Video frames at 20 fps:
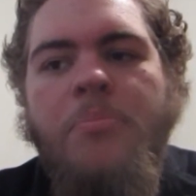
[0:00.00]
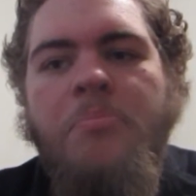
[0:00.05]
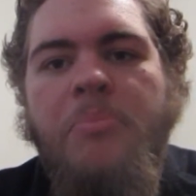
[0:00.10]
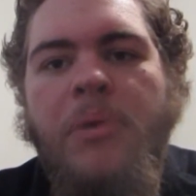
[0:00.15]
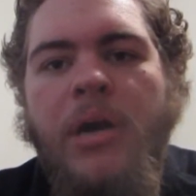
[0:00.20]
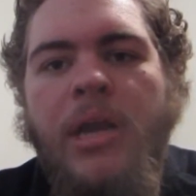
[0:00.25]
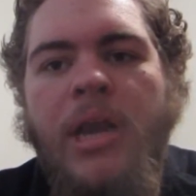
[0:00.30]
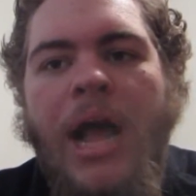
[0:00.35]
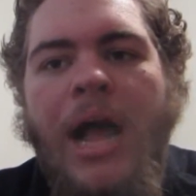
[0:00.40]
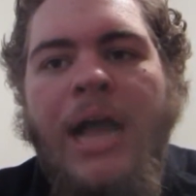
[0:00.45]

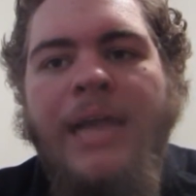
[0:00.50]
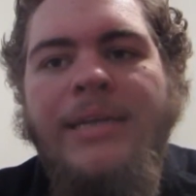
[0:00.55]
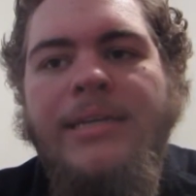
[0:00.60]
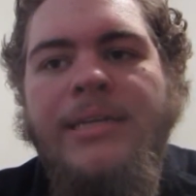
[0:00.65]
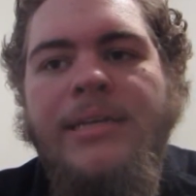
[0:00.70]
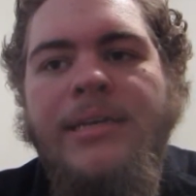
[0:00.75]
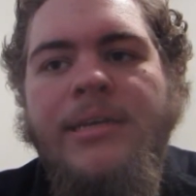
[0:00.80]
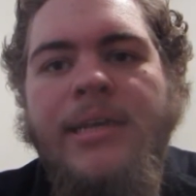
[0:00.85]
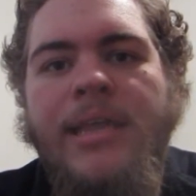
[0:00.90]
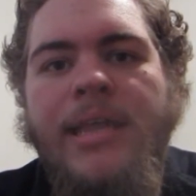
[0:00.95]
But I
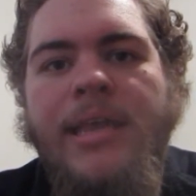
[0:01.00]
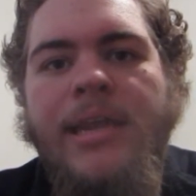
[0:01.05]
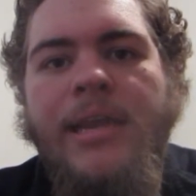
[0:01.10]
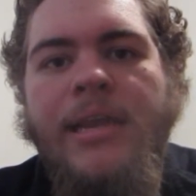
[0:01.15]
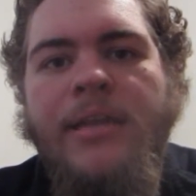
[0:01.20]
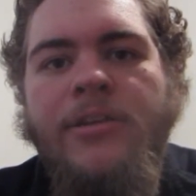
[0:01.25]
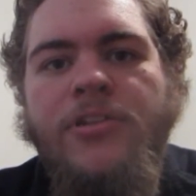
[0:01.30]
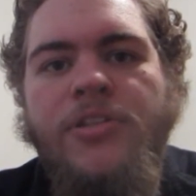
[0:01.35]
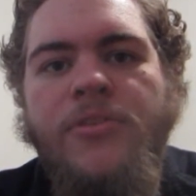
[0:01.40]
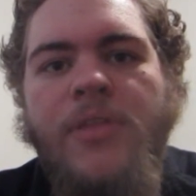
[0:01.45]
didn't get
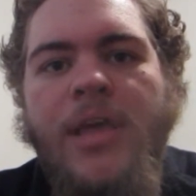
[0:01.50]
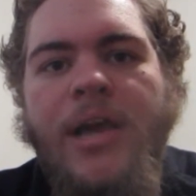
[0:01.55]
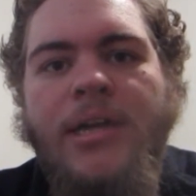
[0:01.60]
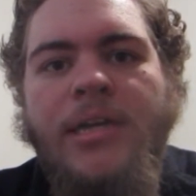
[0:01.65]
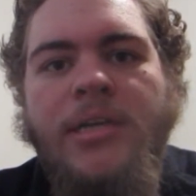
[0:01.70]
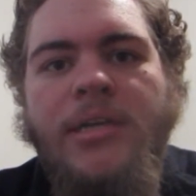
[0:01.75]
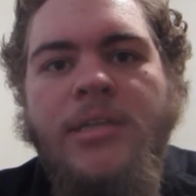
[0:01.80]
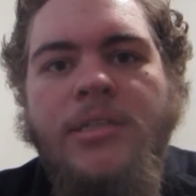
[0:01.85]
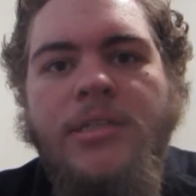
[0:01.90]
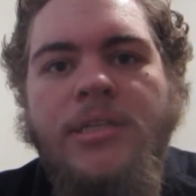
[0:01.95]
into
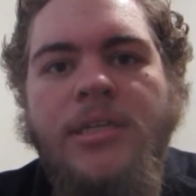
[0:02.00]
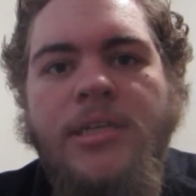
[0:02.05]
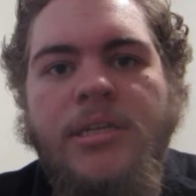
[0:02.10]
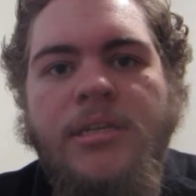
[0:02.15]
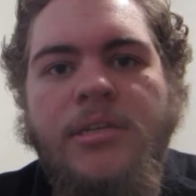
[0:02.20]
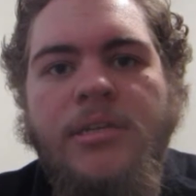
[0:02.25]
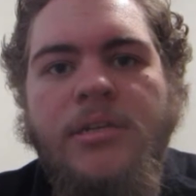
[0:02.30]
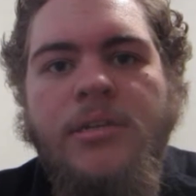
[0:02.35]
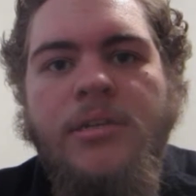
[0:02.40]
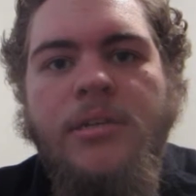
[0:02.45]
that
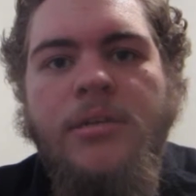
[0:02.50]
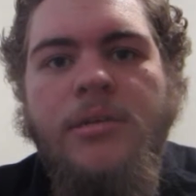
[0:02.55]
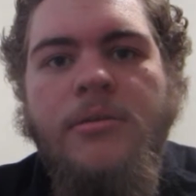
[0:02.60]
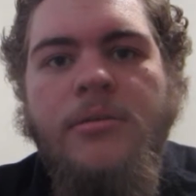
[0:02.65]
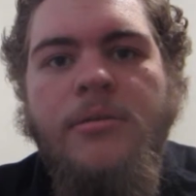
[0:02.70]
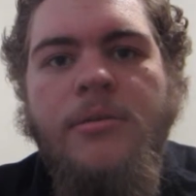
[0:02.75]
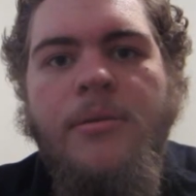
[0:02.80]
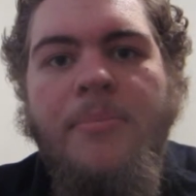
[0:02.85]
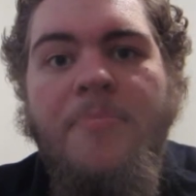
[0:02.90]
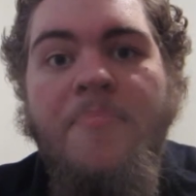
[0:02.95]
until
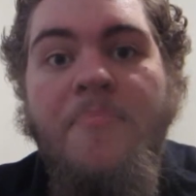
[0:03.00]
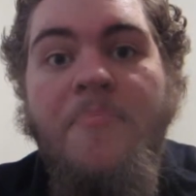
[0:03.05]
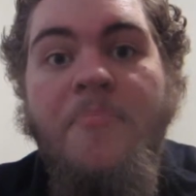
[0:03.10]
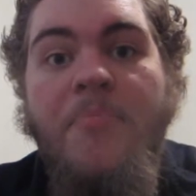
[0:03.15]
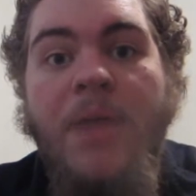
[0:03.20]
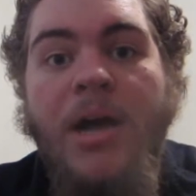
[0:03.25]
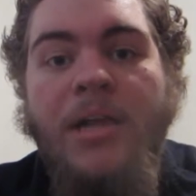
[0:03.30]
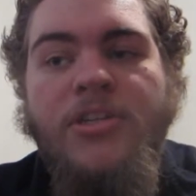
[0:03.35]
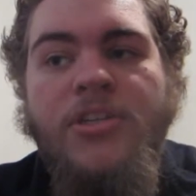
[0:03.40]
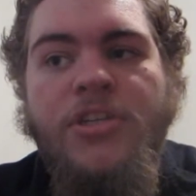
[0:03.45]

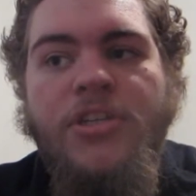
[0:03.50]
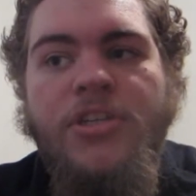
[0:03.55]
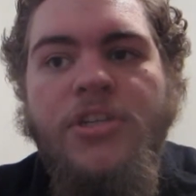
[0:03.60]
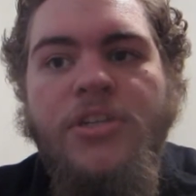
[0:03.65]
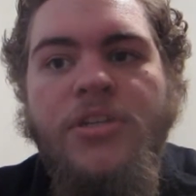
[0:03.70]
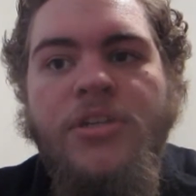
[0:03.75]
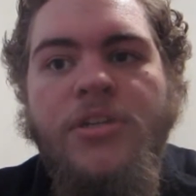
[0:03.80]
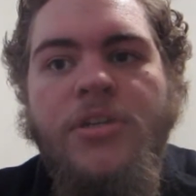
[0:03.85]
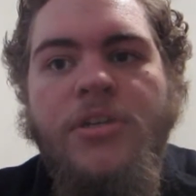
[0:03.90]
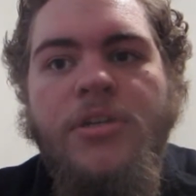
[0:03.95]
much